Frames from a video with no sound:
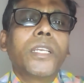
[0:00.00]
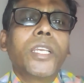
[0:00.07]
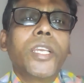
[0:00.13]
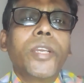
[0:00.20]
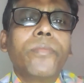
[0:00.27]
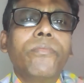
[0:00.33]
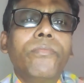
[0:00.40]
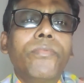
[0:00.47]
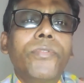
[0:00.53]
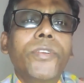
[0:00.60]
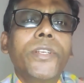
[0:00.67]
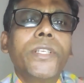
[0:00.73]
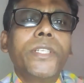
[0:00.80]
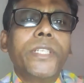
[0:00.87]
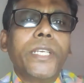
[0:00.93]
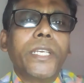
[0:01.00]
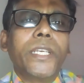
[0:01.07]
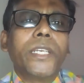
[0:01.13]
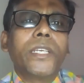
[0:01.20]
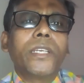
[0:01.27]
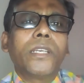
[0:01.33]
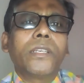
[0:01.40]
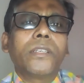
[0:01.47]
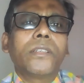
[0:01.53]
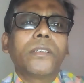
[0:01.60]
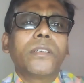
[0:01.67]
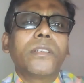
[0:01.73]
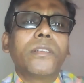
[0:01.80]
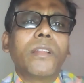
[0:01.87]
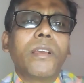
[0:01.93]
Every day,
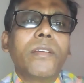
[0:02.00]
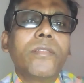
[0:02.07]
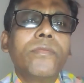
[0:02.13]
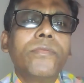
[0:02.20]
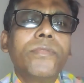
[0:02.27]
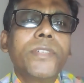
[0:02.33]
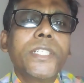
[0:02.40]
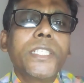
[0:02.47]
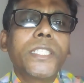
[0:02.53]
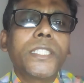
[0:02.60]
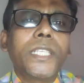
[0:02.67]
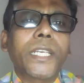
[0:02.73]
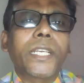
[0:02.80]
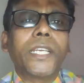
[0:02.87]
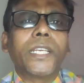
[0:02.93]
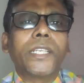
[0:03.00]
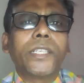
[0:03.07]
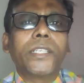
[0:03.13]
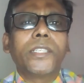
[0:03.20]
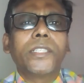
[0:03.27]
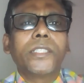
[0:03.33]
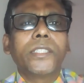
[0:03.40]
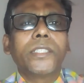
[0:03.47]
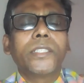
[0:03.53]
in every second,